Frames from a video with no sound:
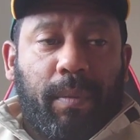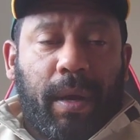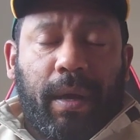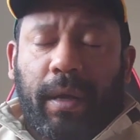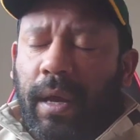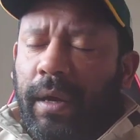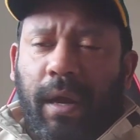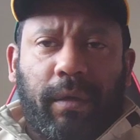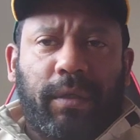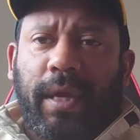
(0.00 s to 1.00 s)
But I
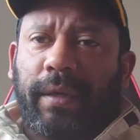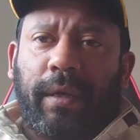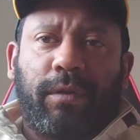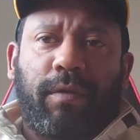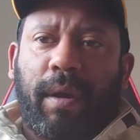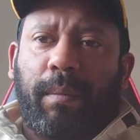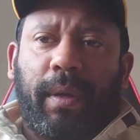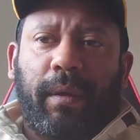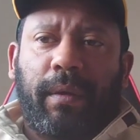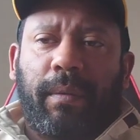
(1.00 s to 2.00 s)
can't stand that Jarrell
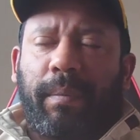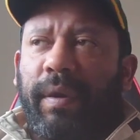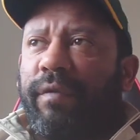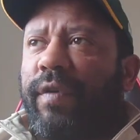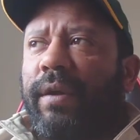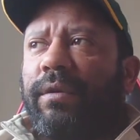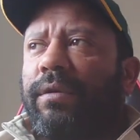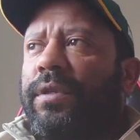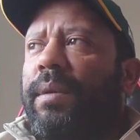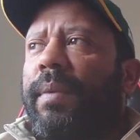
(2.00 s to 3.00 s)
Miller, big fat
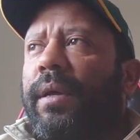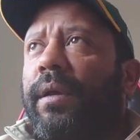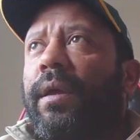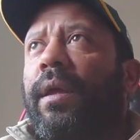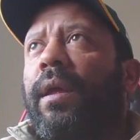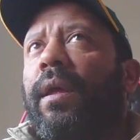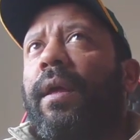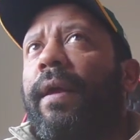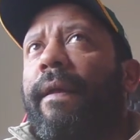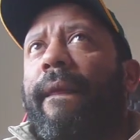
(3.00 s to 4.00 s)
Dusty Miller.
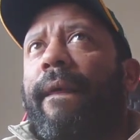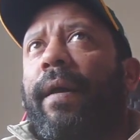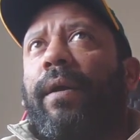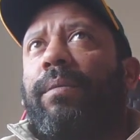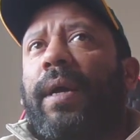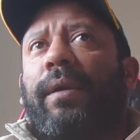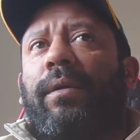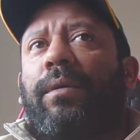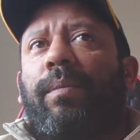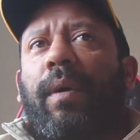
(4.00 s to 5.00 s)
I hope
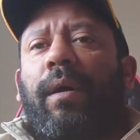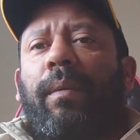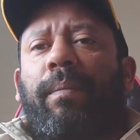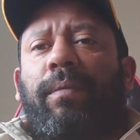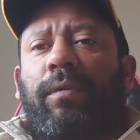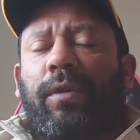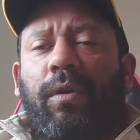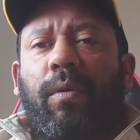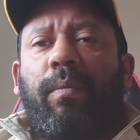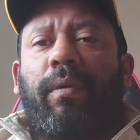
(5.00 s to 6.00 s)
Daniel Dubois does a
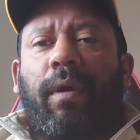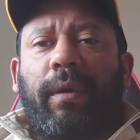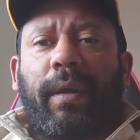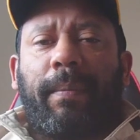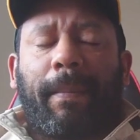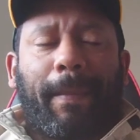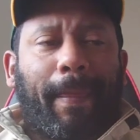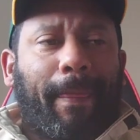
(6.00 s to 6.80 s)
number on him.